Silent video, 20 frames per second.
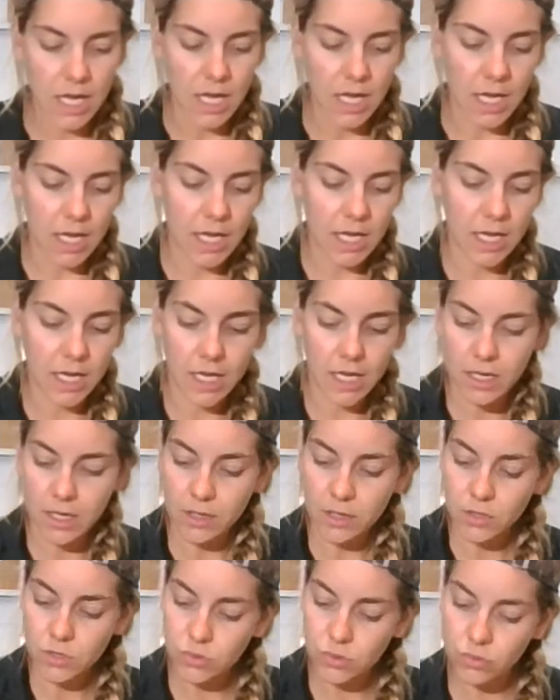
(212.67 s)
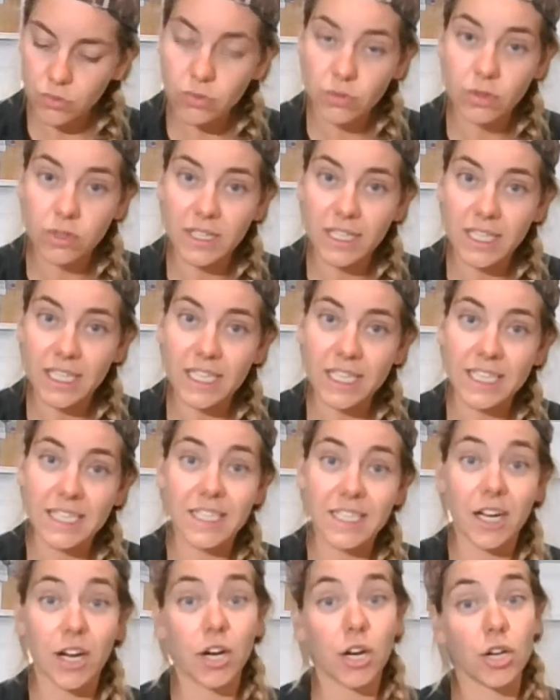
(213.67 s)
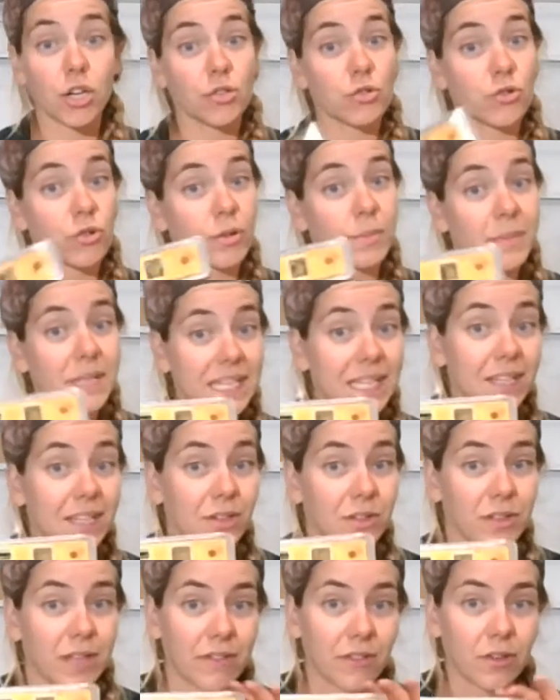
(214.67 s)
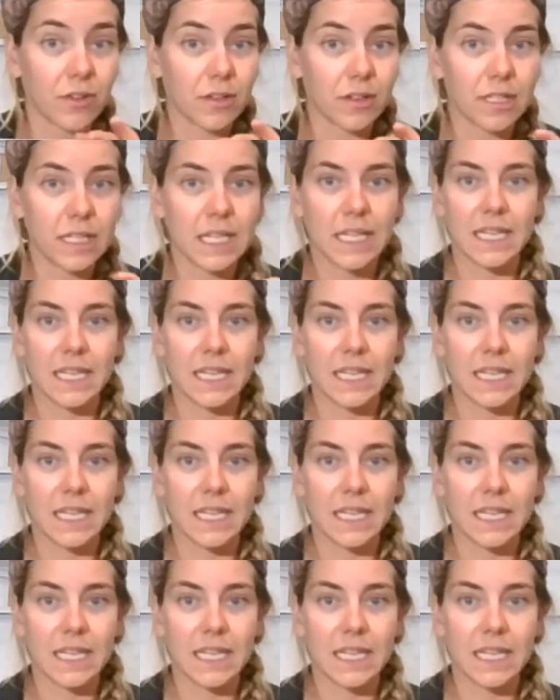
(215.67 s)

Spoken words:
Another tool is our torpedo level.